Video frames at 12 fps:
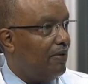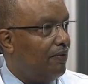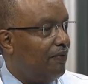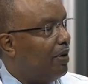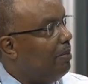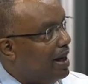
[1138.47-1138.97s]

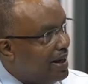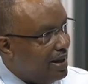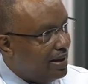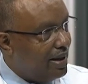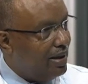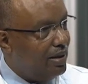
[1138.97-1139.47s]
From my
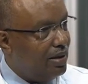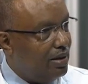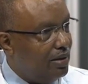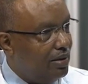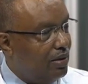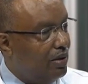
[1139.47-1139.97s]

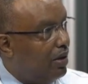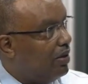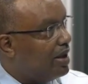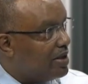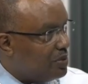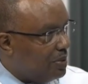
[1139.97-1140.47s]
long
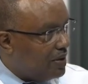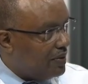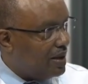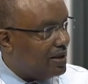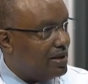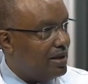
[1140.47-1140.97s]

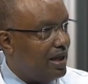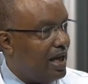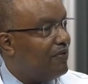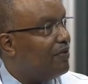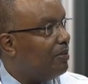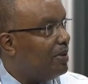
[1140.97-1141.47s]
experience
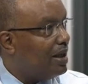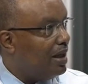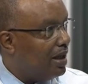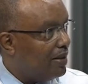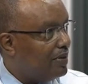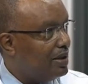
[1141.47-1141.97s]
and from the
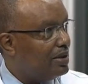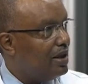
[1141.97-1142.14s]
current